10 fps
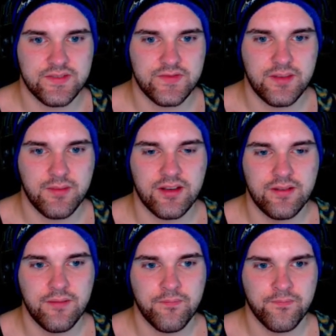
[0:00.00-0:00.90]
as
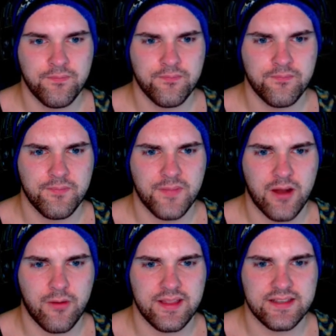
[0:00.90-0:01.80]
female. I
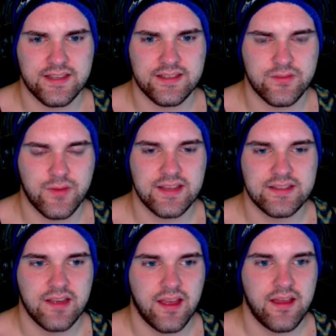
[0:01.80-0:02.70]
don't know why this says it twice.